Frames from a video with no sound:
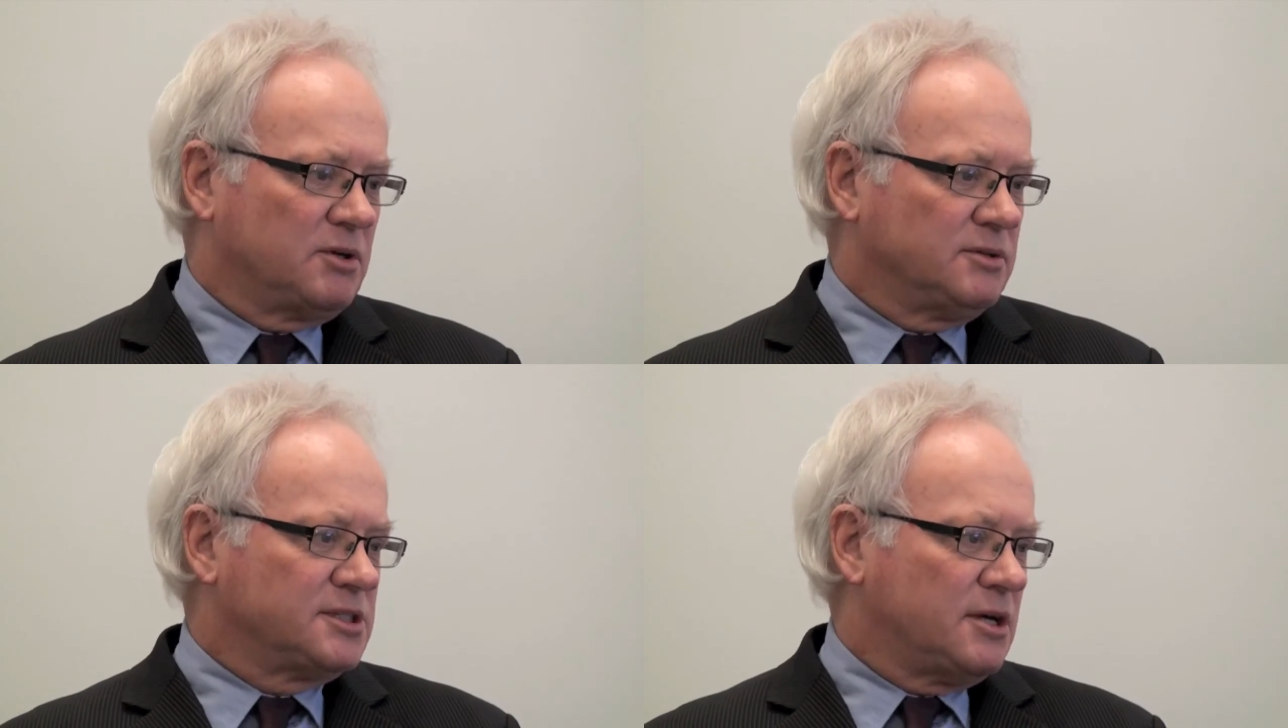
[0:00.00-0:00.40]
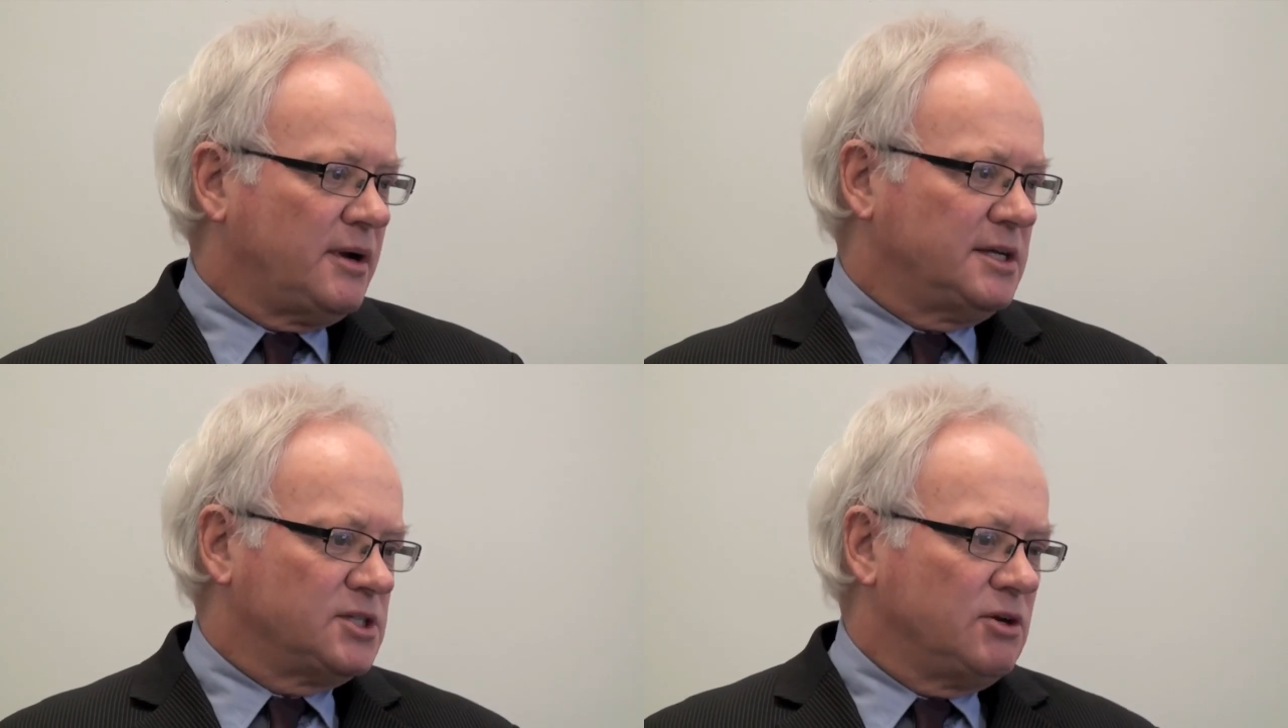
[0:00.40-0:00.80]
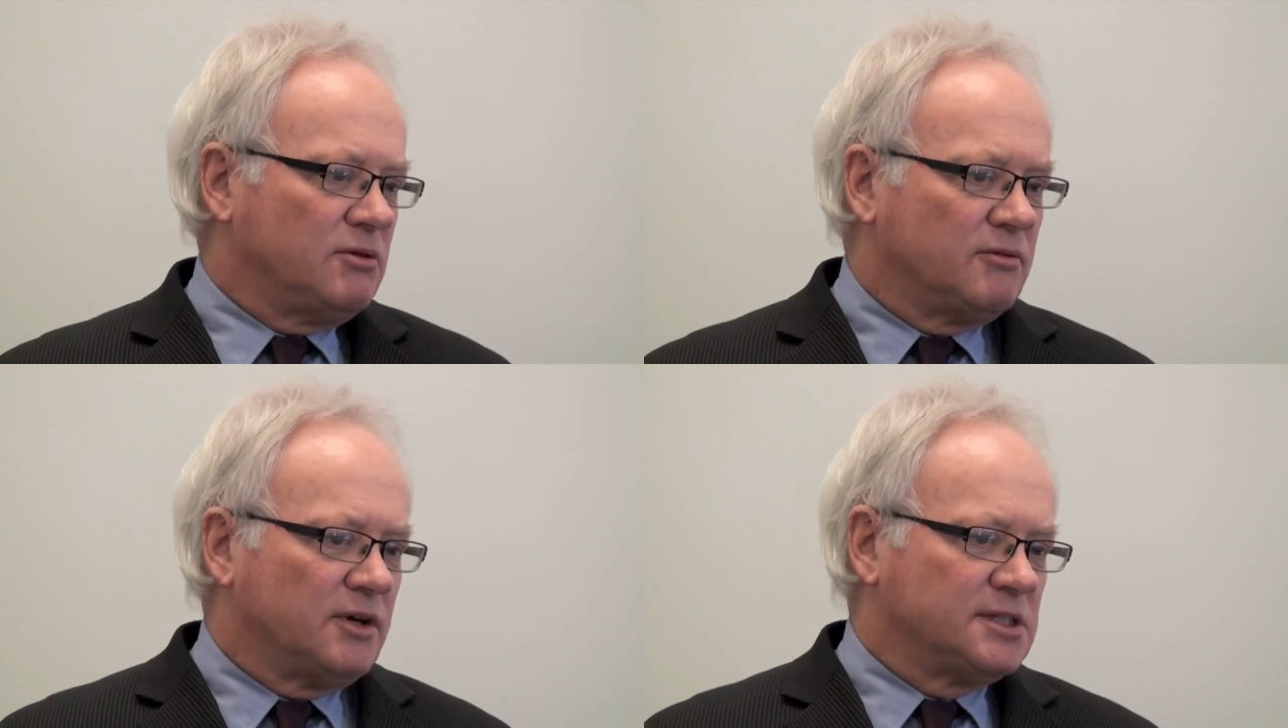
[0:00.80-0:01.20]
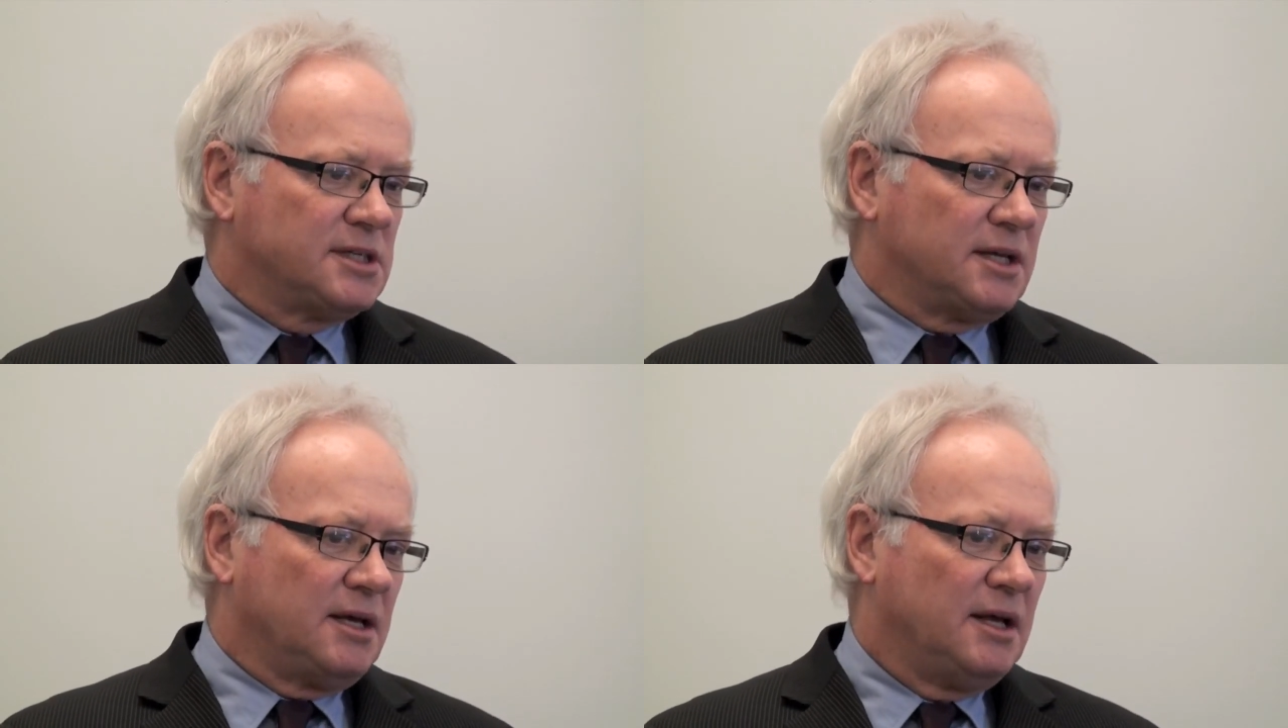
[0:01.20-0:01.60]
but also as a
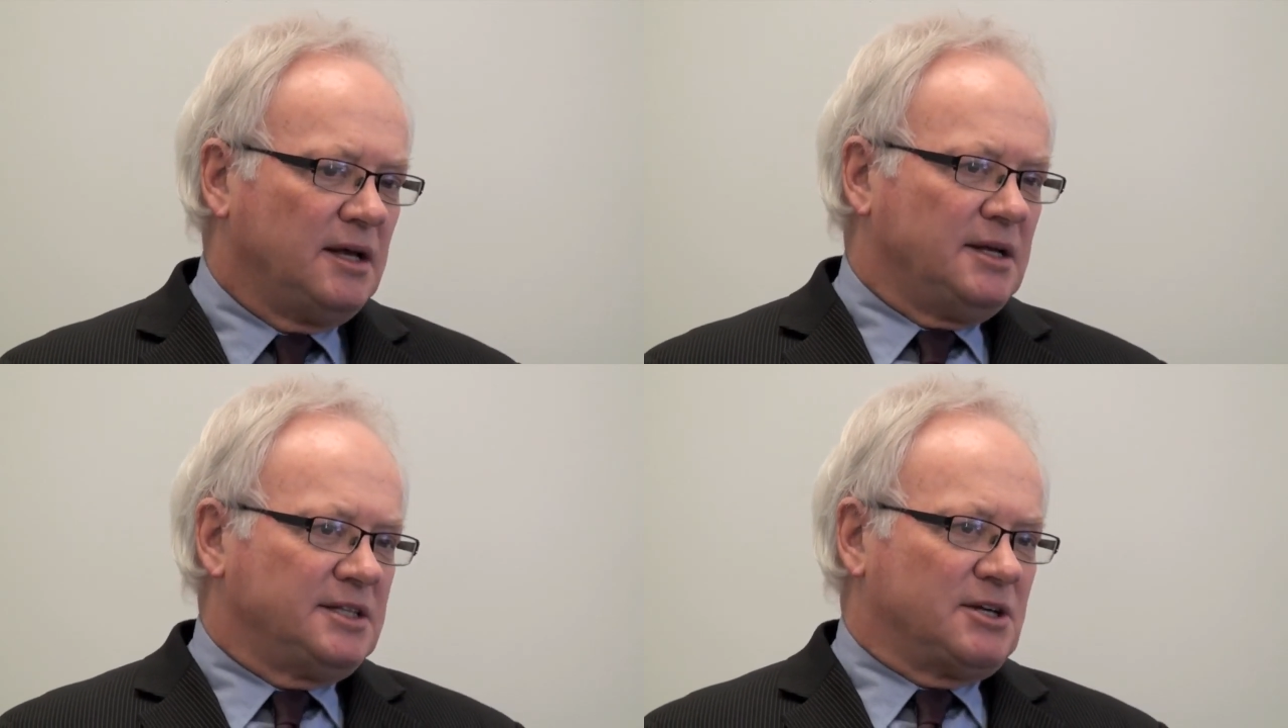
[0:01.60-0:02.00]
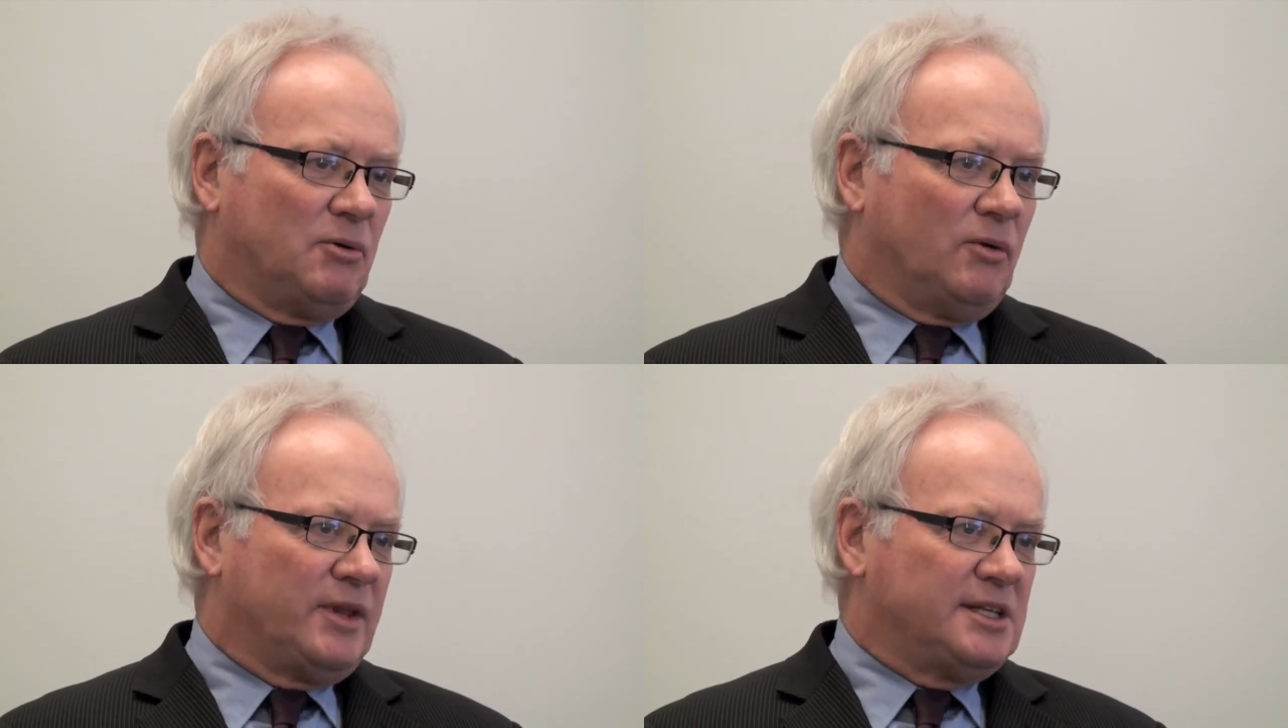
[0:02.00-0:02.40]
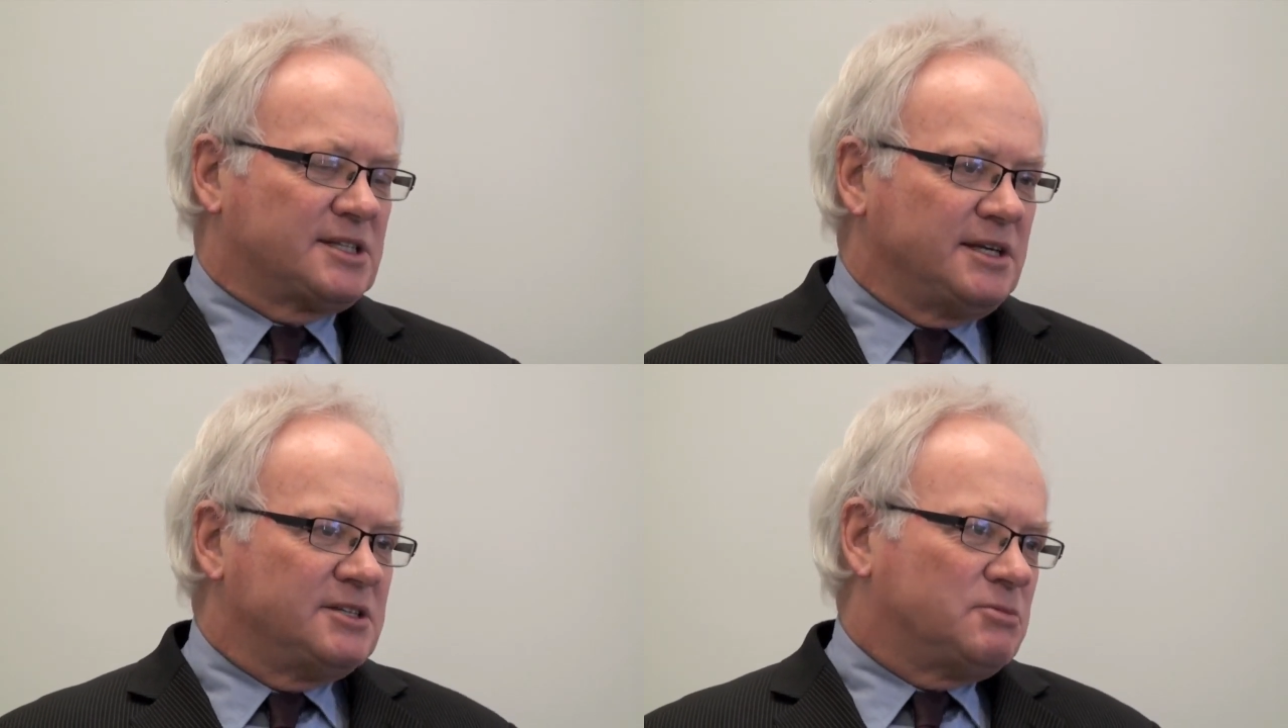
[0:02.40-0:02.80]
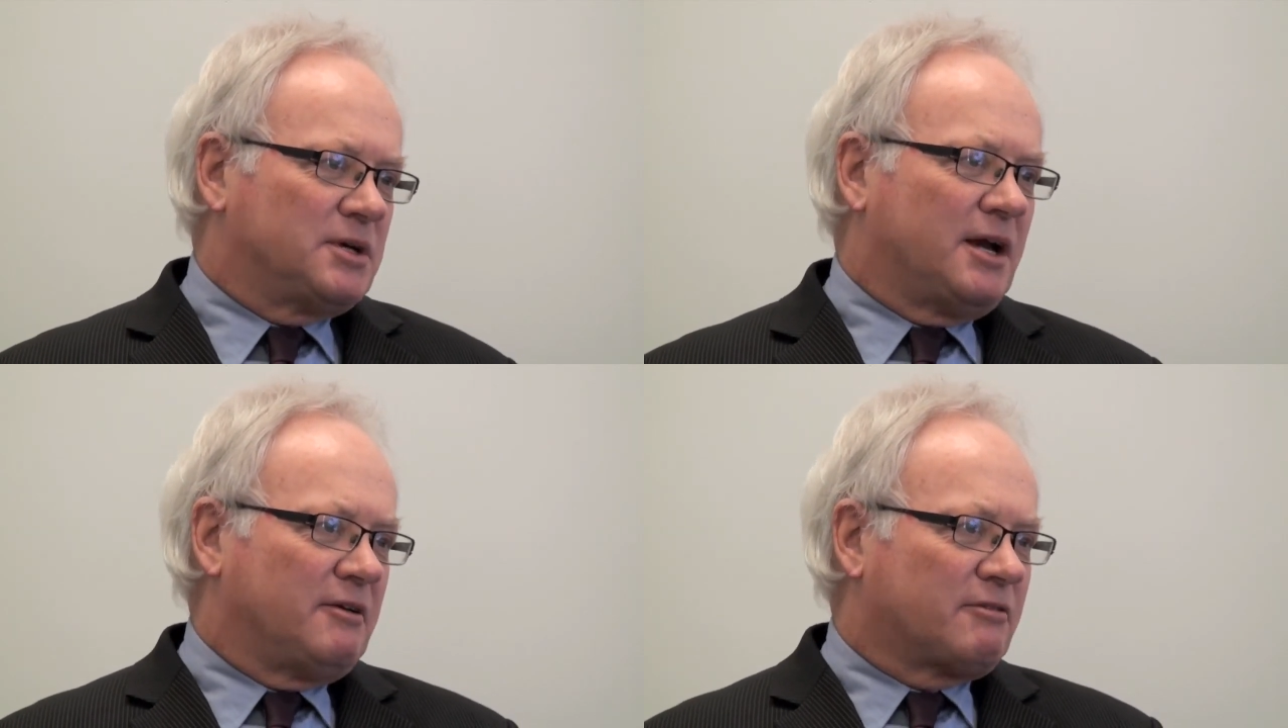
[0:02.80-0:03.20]
university. So all these things
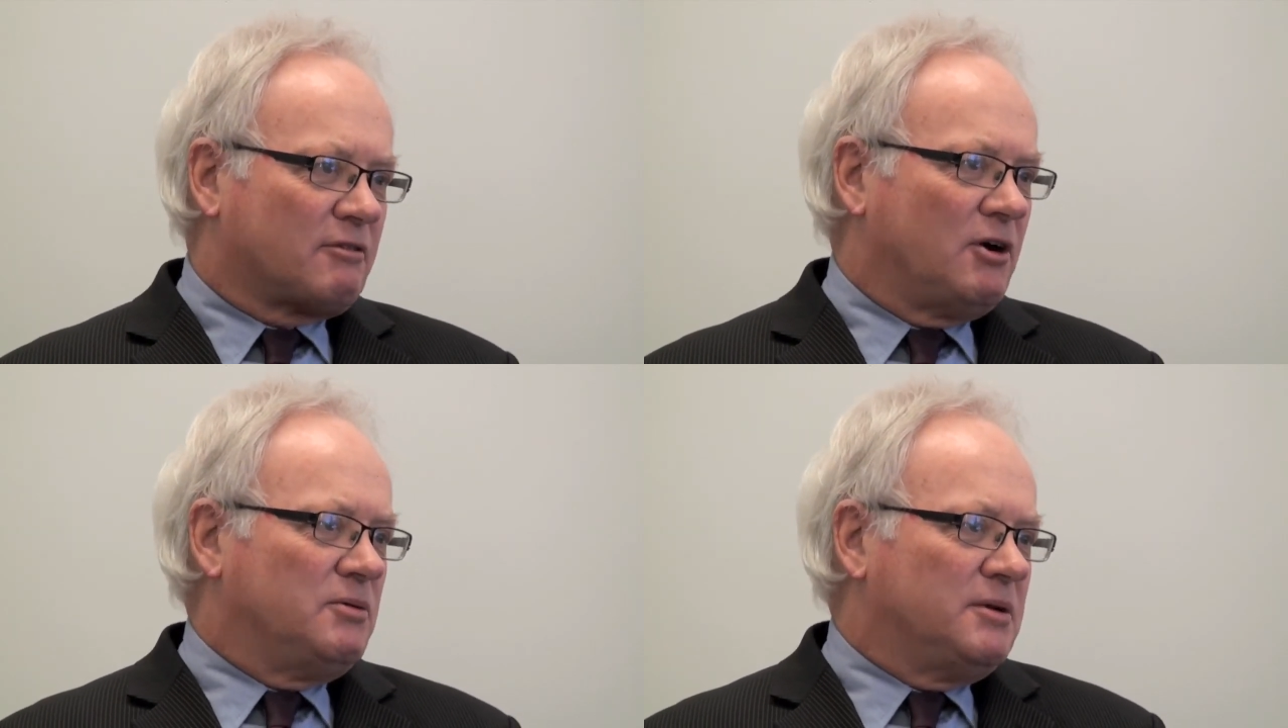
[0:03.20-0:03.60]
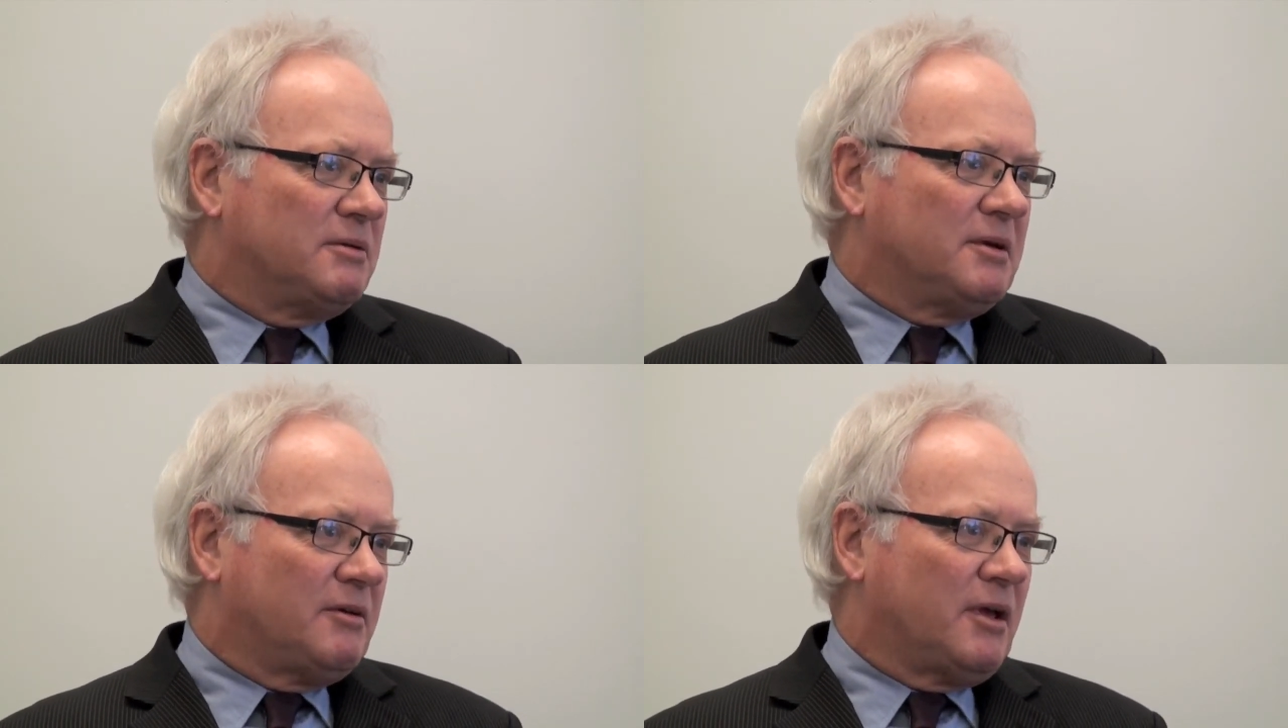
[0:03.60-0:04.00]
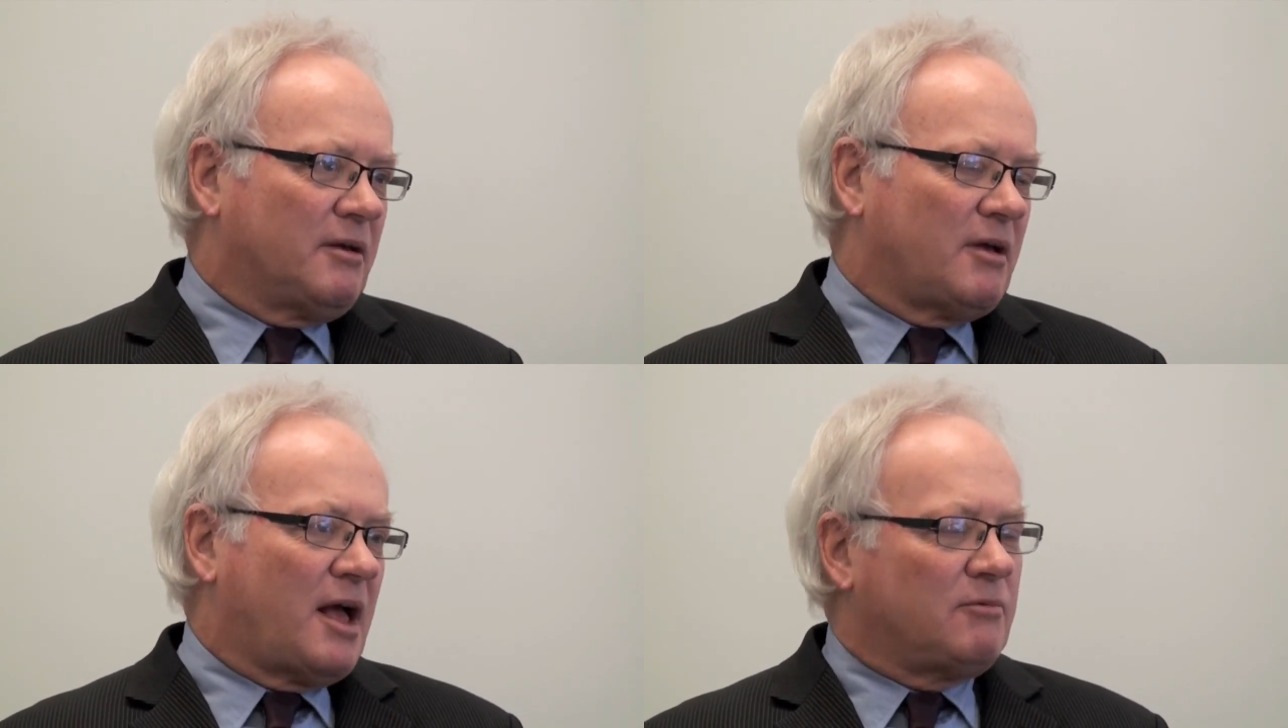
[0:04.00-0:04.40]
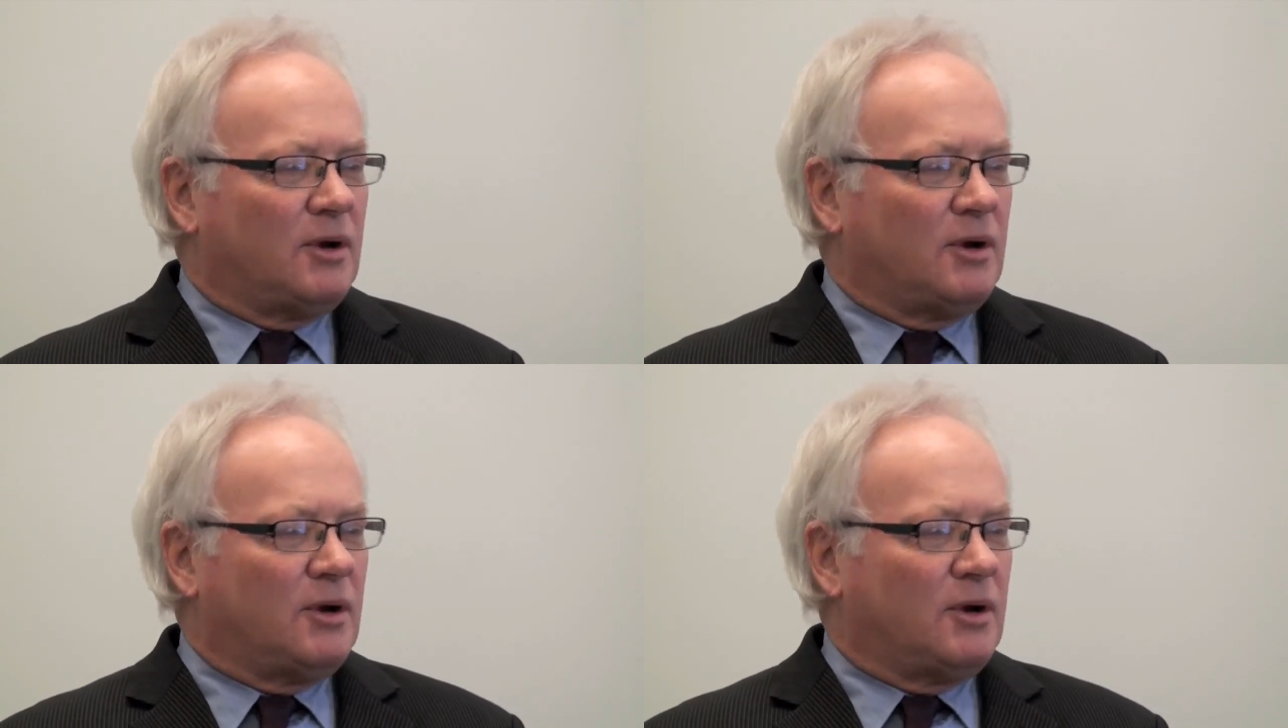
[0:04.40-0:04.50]
were kind of thrown, the